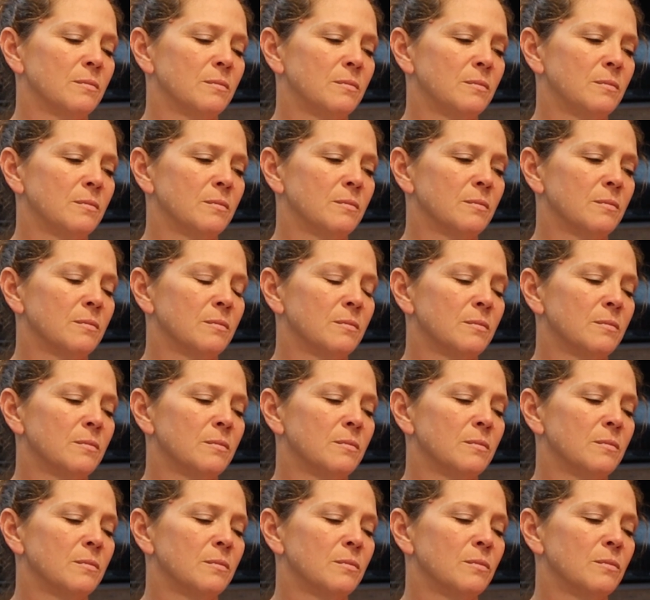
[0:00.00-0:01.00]

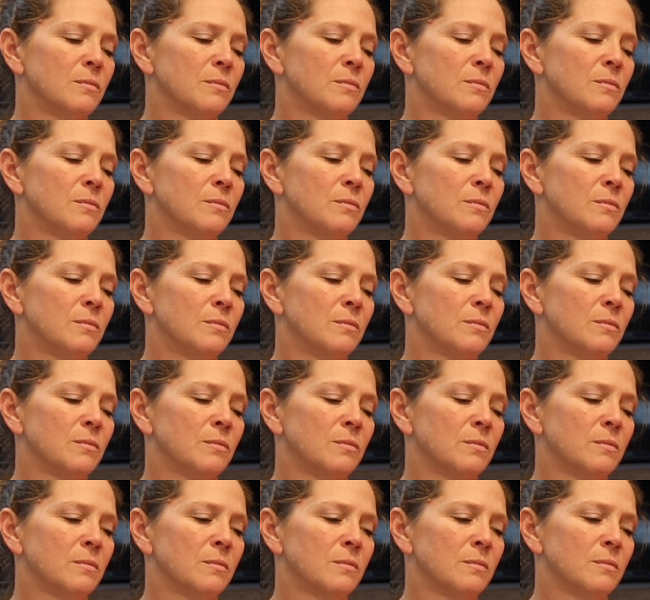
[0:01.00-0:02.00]

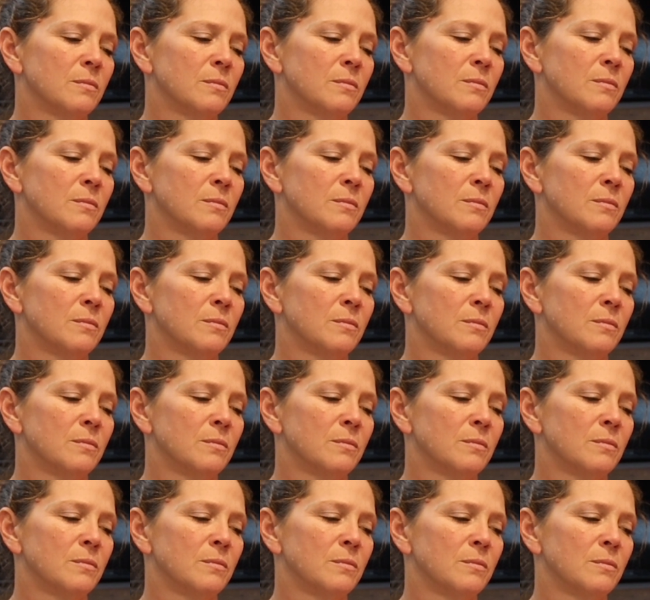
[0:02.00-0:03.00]

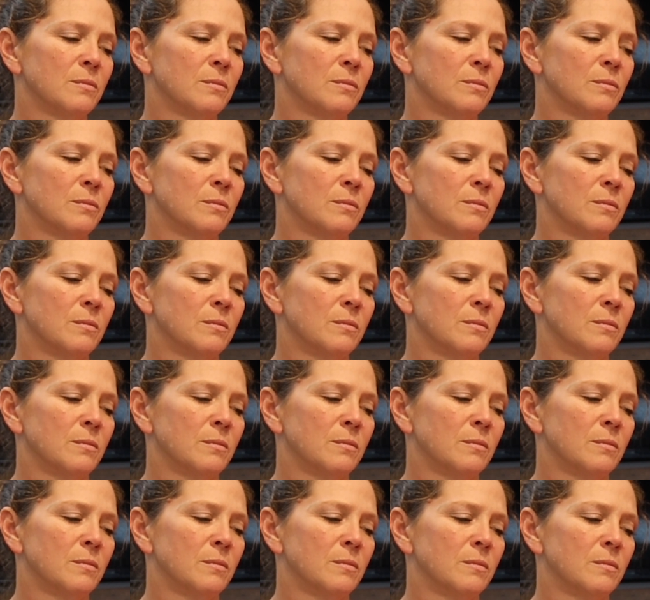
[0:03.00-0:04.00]

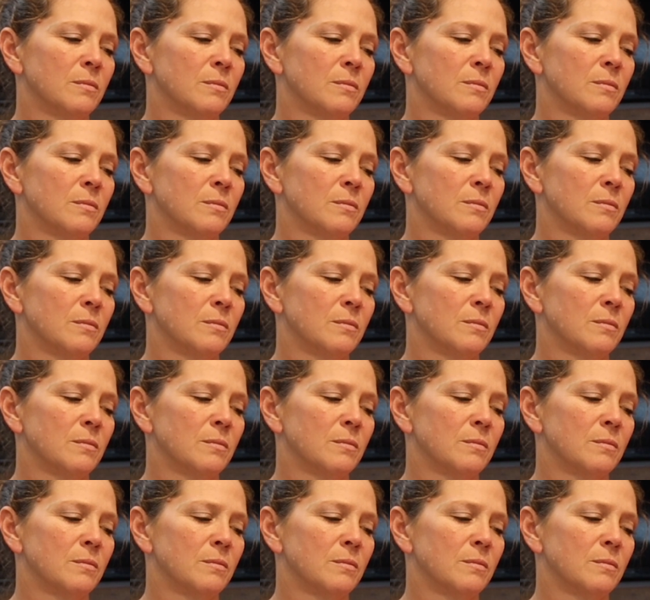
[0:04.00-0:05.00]

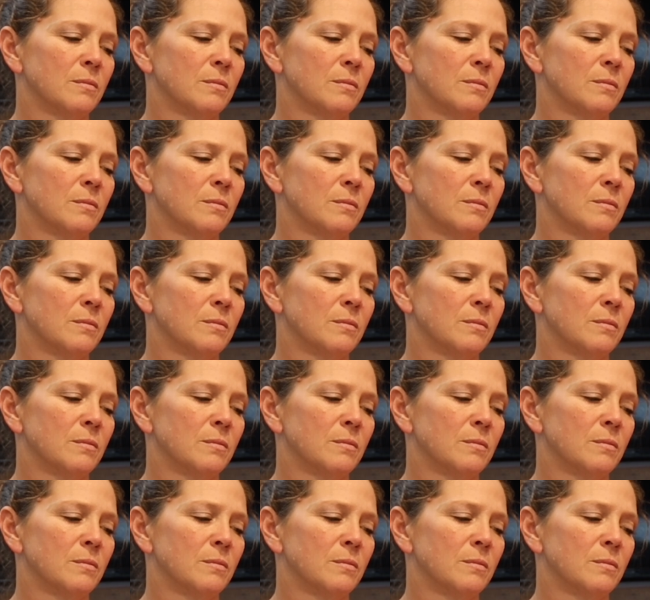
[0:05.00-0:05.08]
(not speaking)